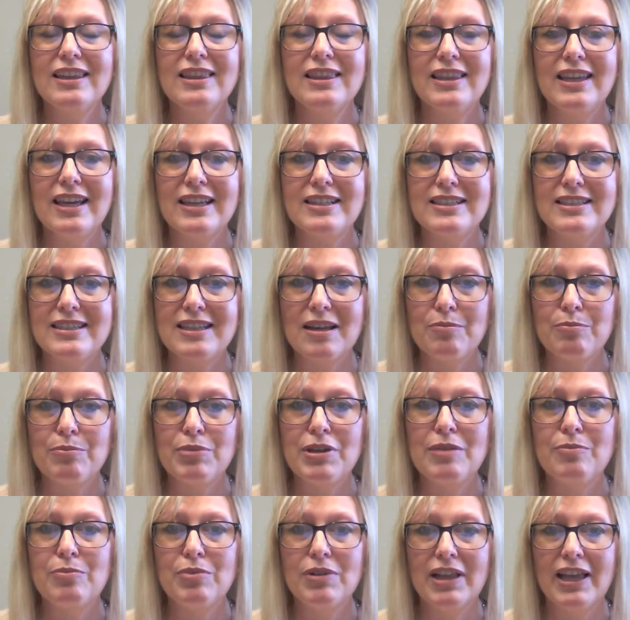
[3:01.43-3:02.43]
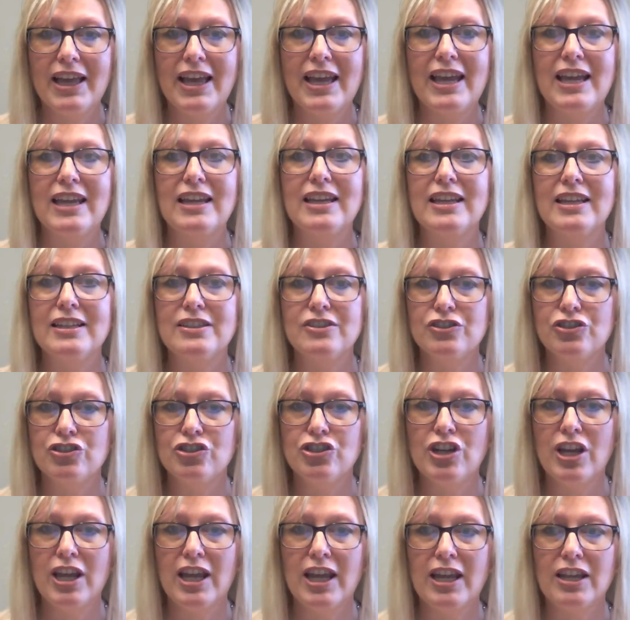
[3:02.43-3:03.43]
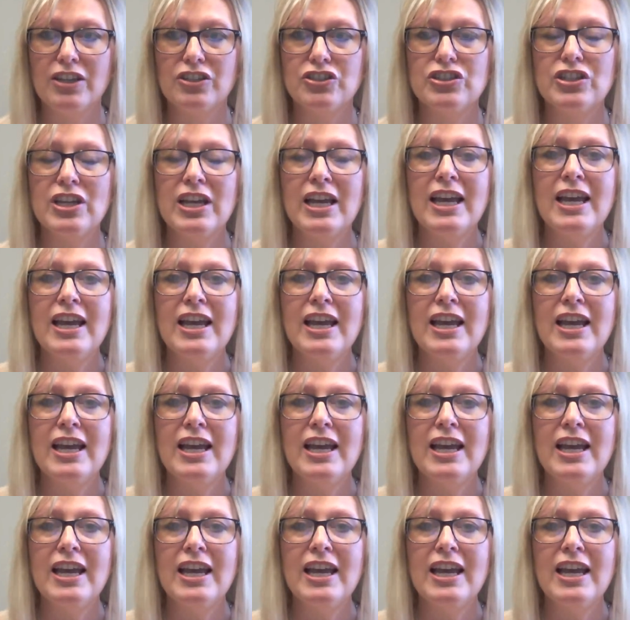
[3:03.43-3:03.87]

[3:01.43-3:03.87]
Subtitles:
that some people hate, it's change.